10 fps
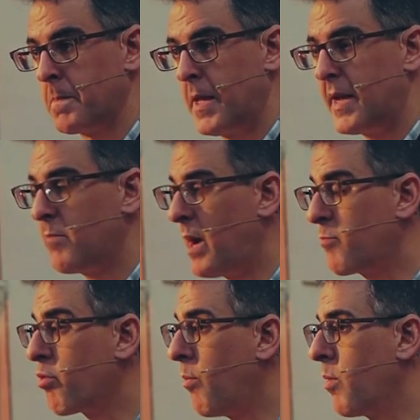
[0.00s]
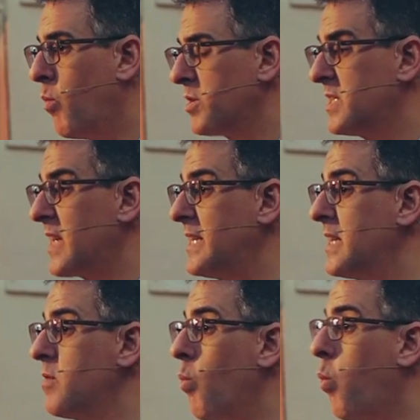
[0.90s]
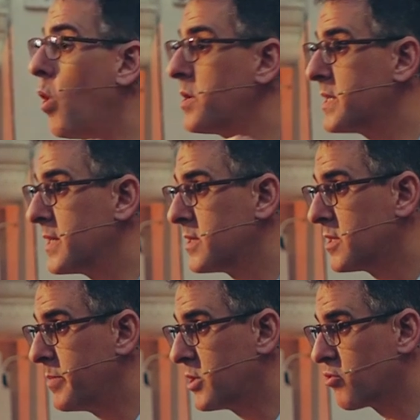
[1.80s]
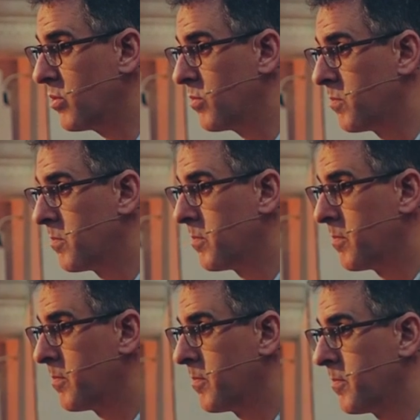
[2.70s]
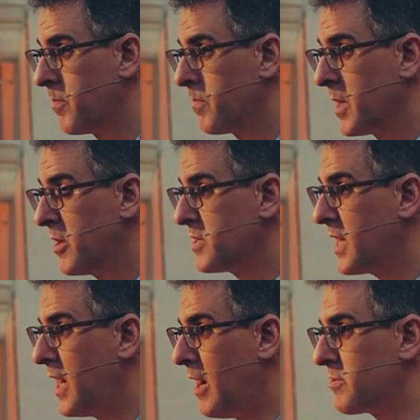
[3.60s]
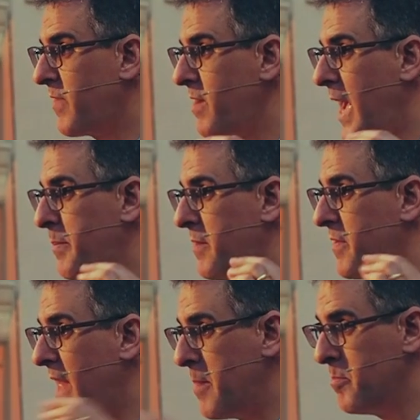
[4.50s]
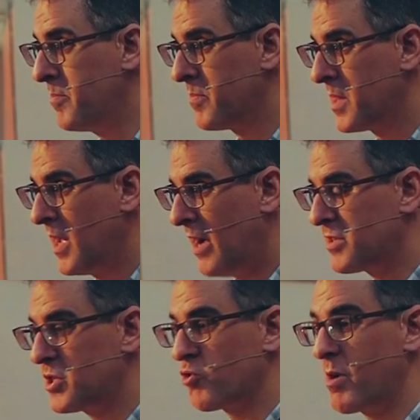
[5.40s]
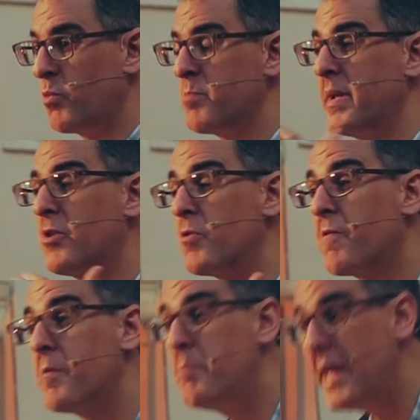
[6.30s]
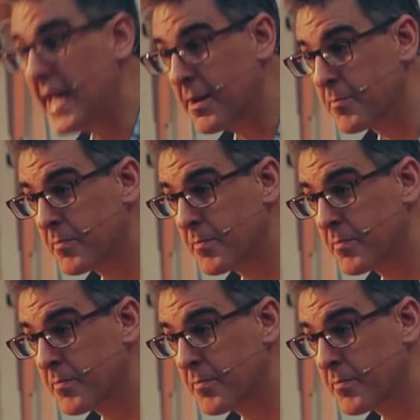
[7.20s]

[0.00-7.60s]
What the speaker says: Now, my problem is I didn't want it to be true. You see, I was very happy for them. I was just sure it wouldn't be good for me.